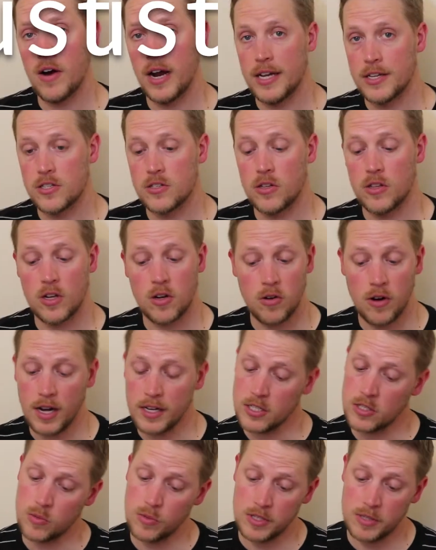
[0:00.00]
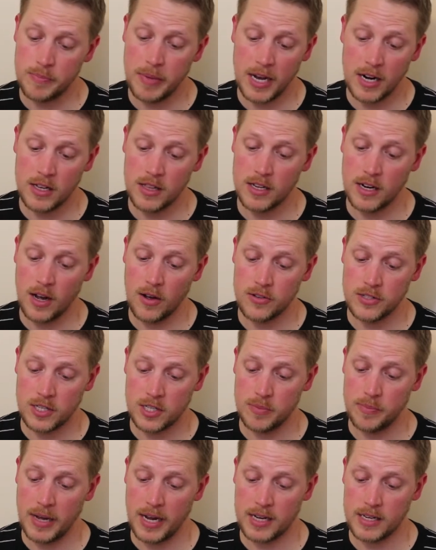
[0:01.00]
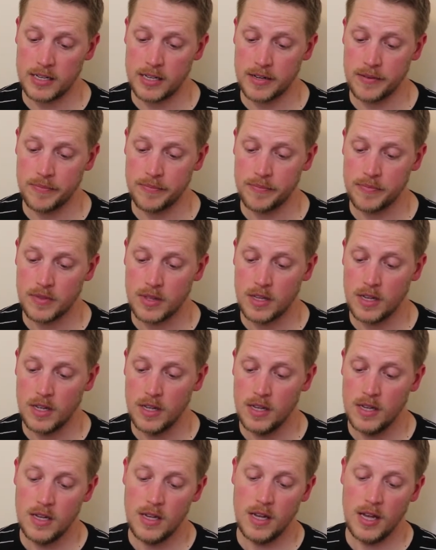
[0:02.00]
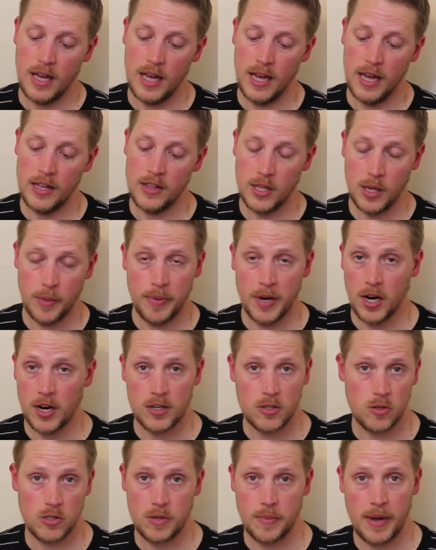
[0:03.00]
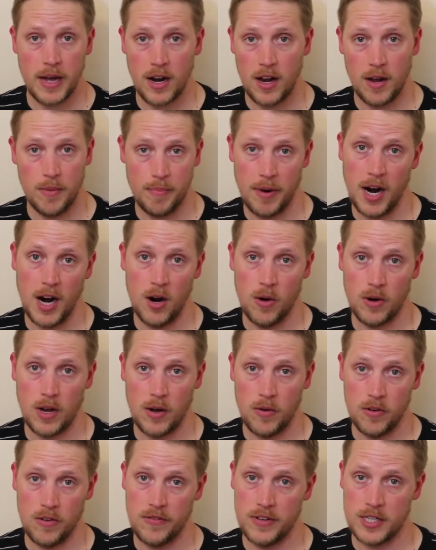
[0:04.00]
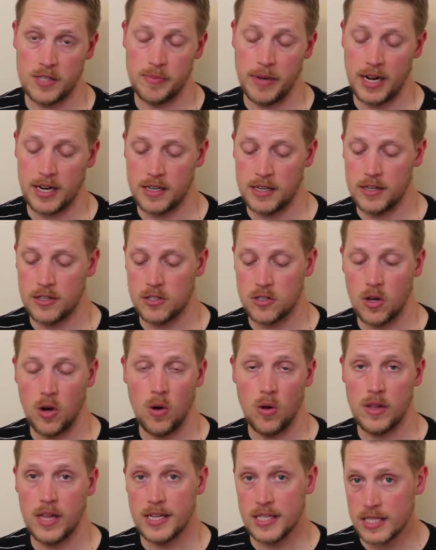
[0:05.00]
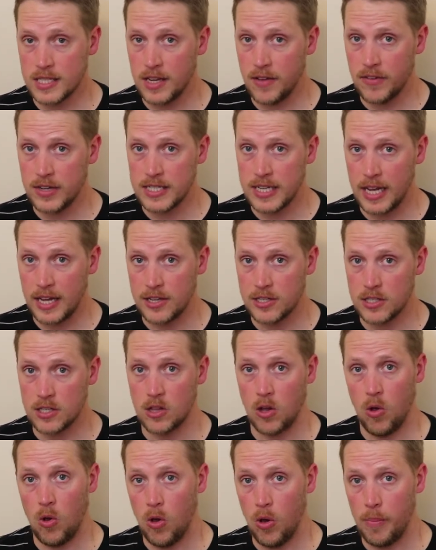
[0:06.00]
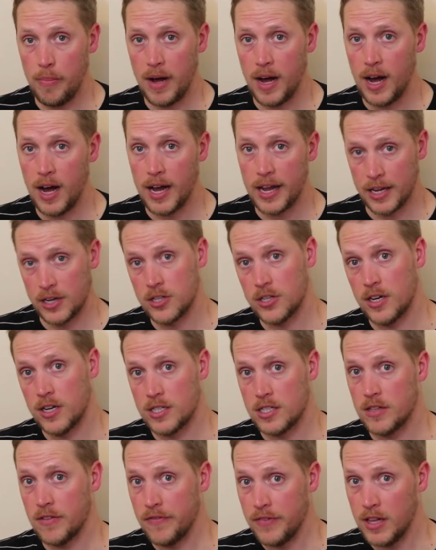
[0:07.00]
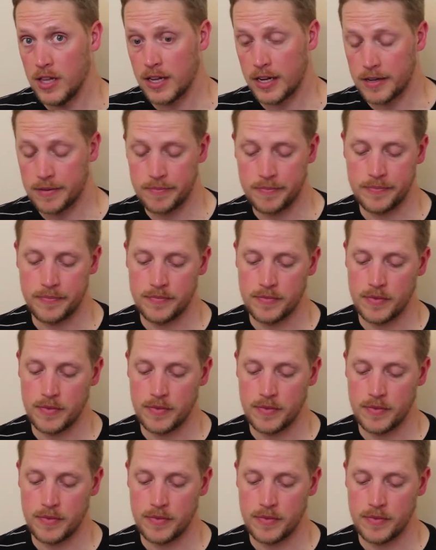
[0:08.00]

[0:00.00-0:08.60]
Alright, so the crust was better than I was expecting. And the appearance was about on par what I would have expected. So let's give a taste of the whole pie and judge the filling.